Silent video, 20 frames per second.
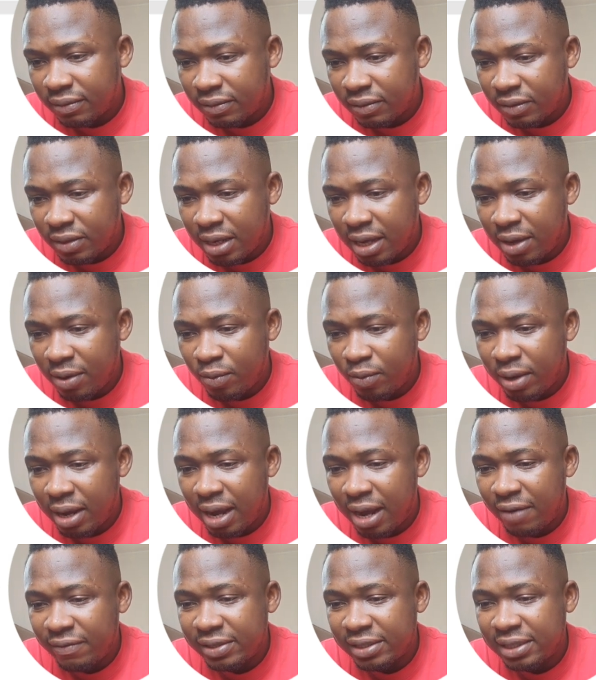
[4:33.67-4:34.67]
Now we
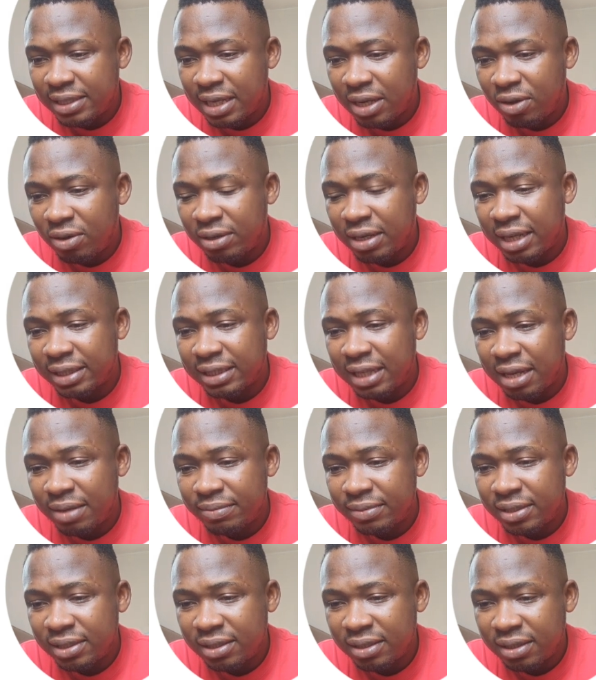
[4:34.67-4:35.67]
have the second
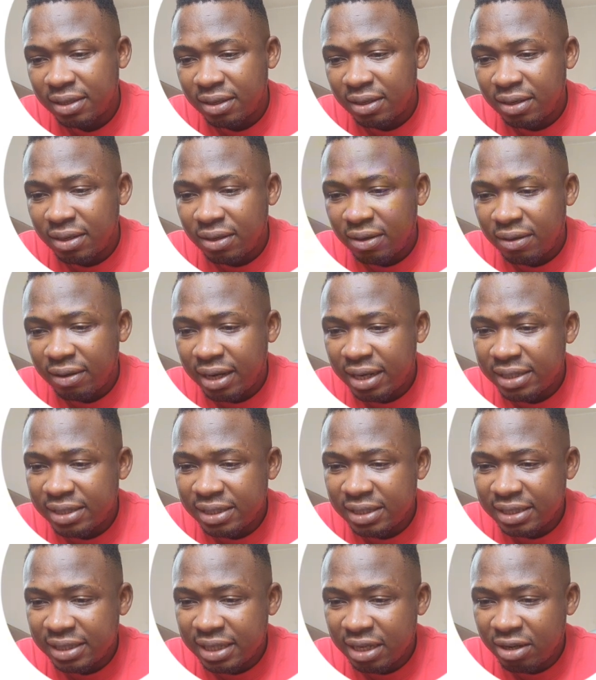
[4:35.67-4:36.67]
attempt. All right,
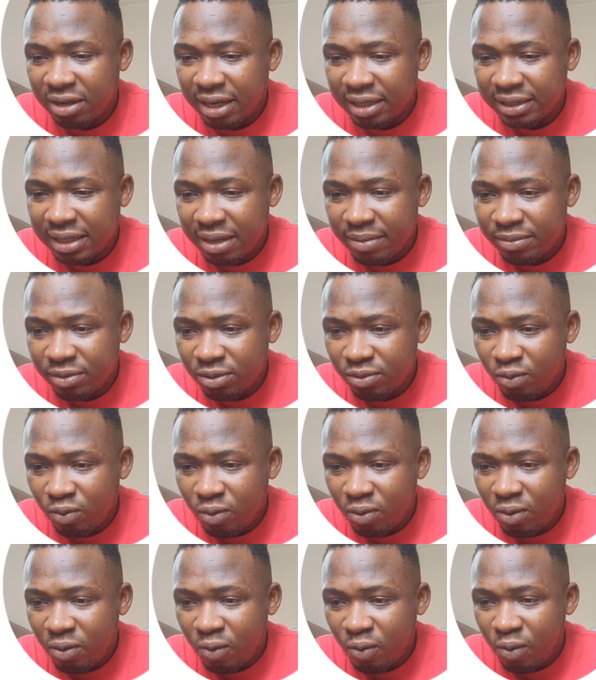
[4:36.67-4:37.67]
this is the second attempt.
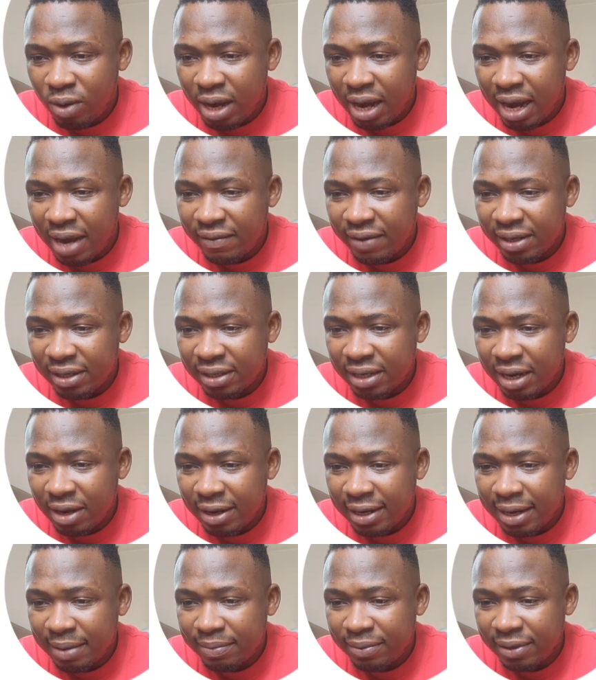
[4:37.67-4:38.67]
We have another
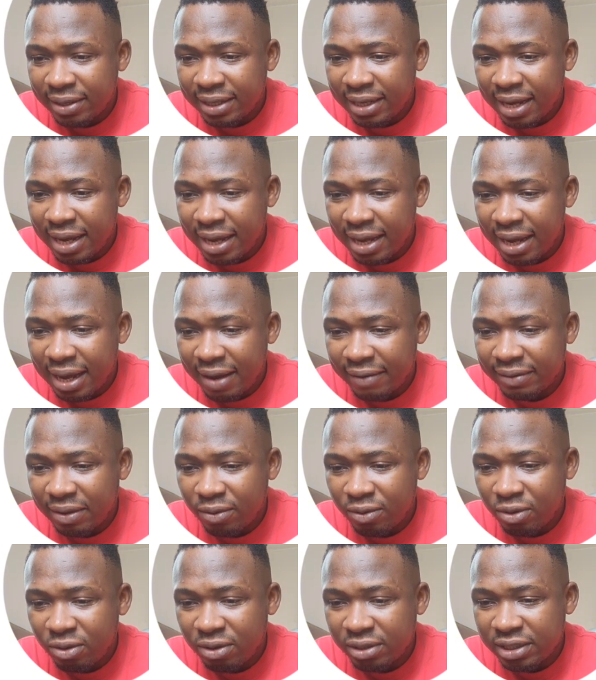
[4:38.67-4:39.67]
other block here.
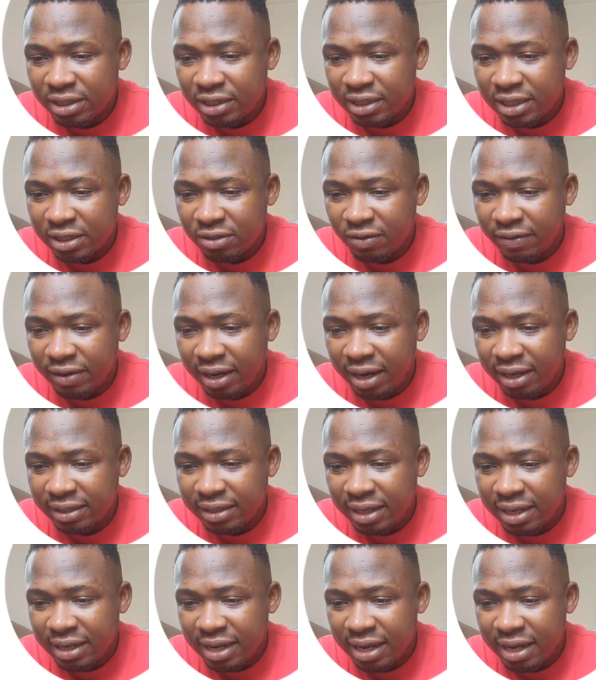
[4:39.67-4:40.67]
After we got this change of
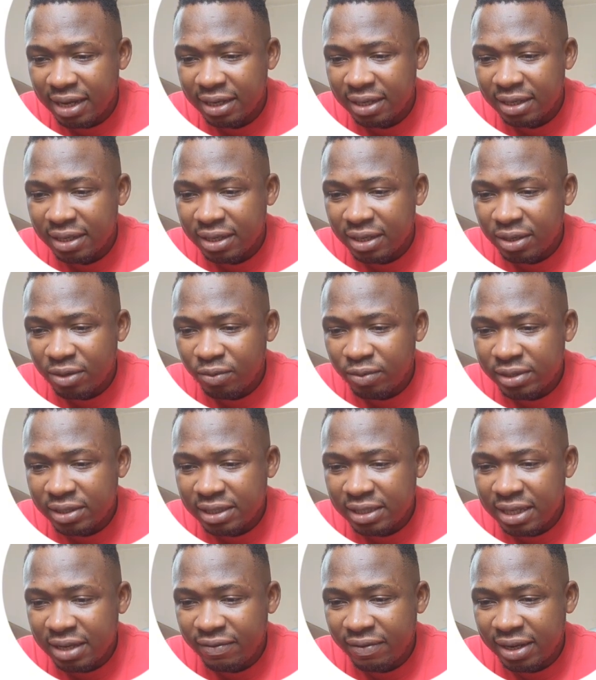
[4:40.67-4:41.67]
character here, we
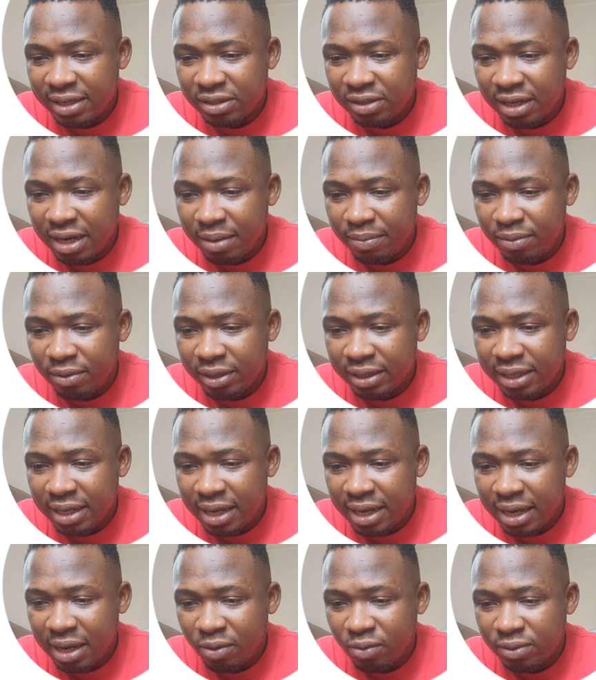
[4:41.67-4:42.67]
see a valid other block
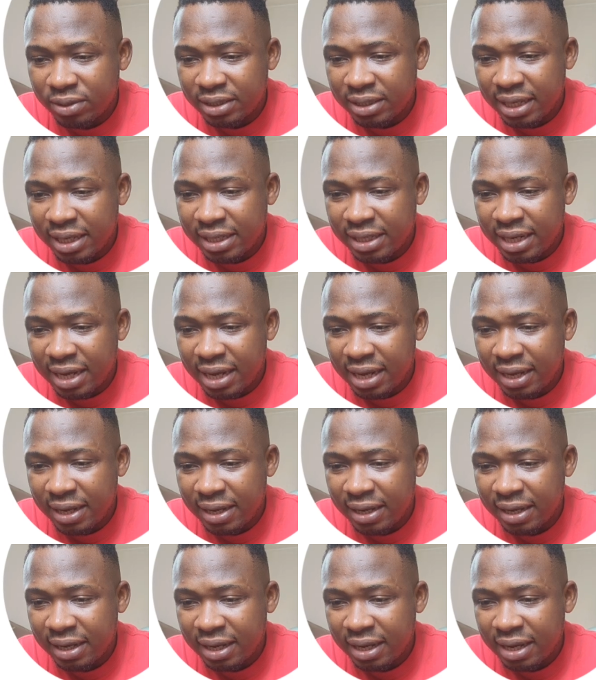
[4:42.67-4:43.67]
here, and we stayed here
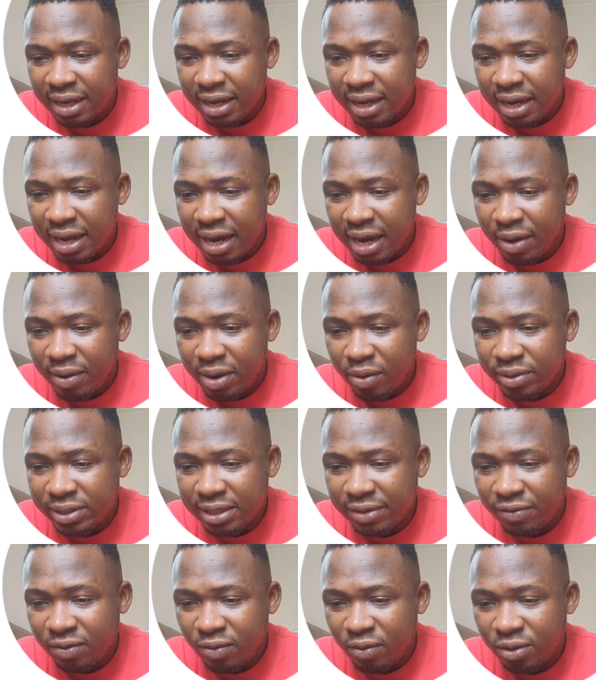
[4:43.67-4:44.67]
and we're
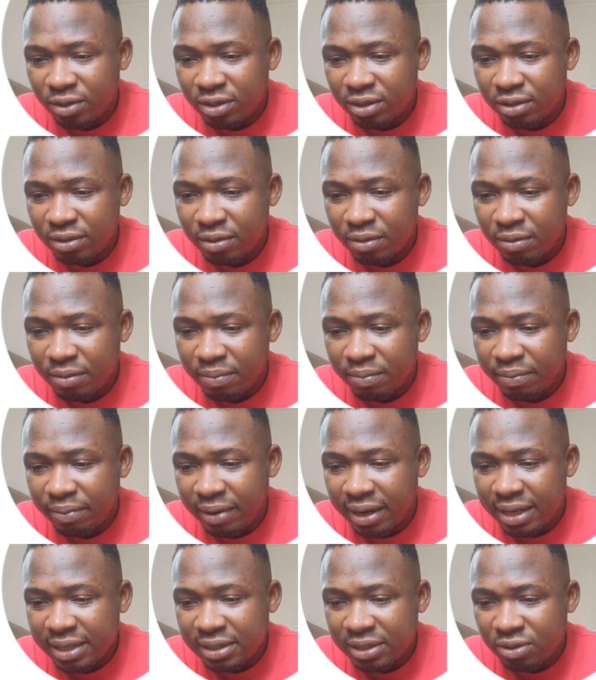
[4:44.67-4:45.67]
waiting for what,
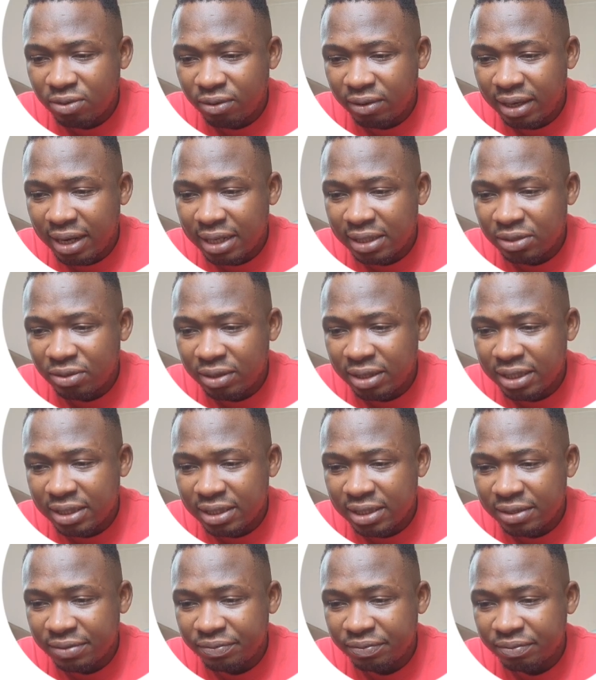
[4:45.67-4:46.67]
price to react to
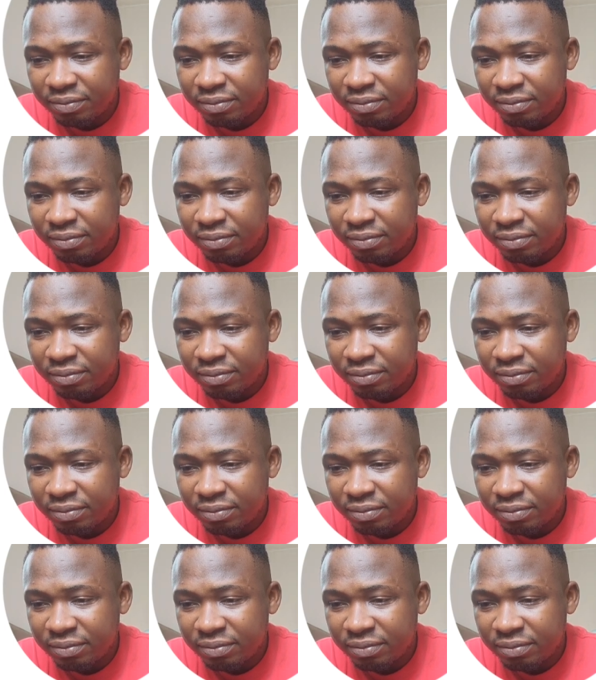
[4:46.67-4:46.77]
it.